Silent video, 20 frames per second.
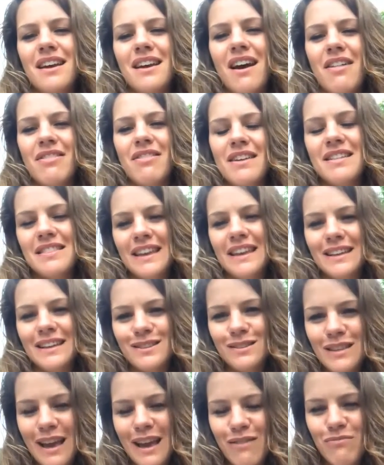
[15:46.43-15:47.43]
I think
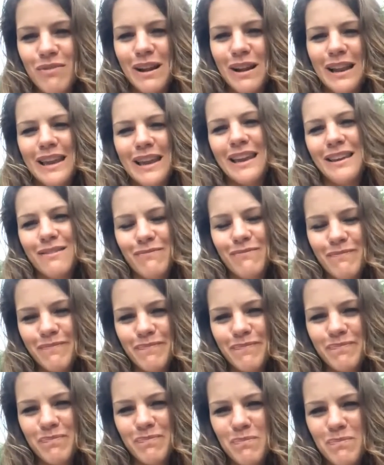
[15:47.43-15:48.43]
that's like really
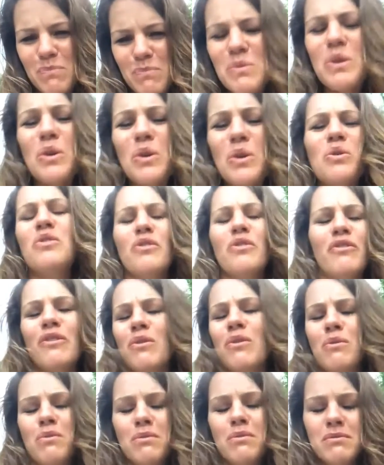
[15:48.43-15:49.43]

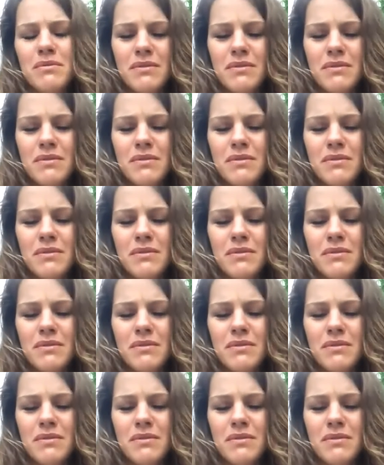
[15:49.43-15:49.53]
beautiful